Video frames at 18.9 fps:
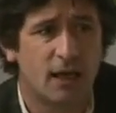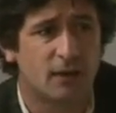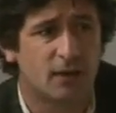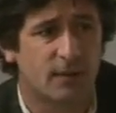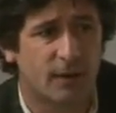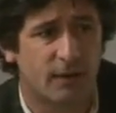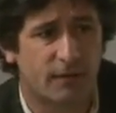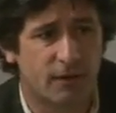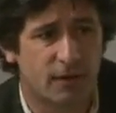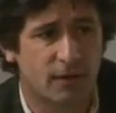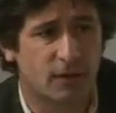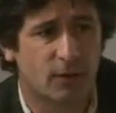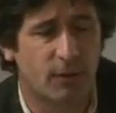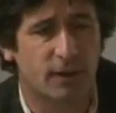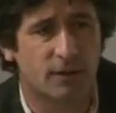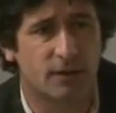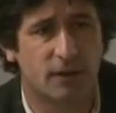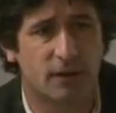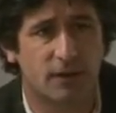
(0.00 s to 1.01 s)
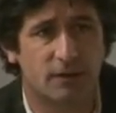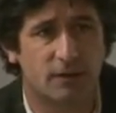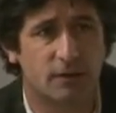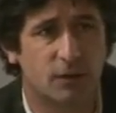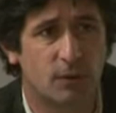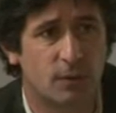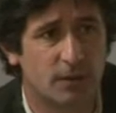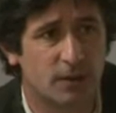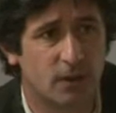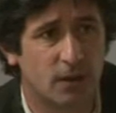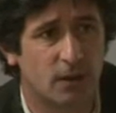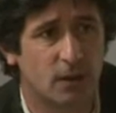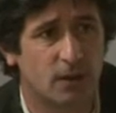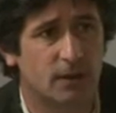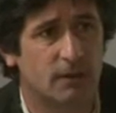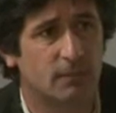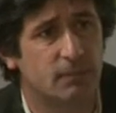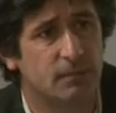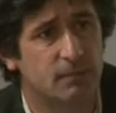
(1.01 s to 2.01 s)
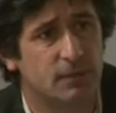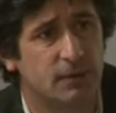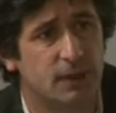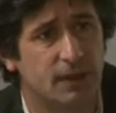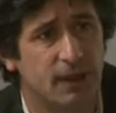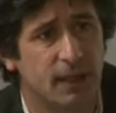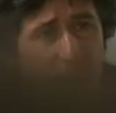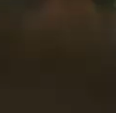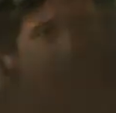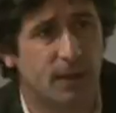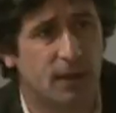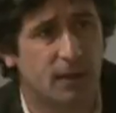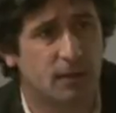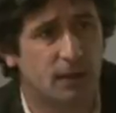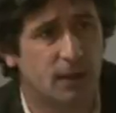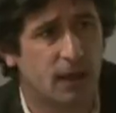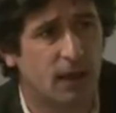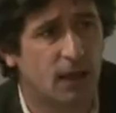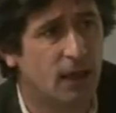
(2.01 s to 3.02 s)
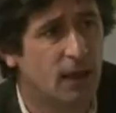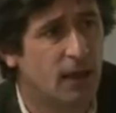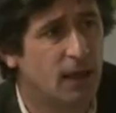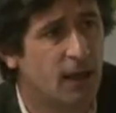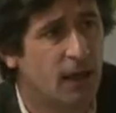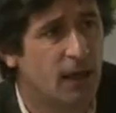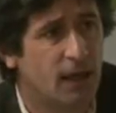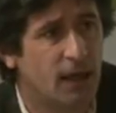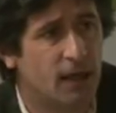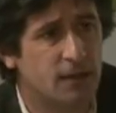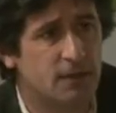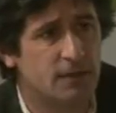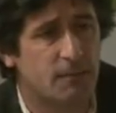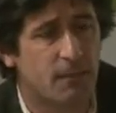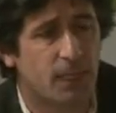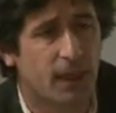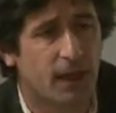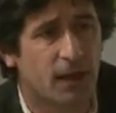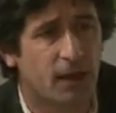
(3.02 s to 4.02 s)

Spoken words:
So my first question to us all to think about is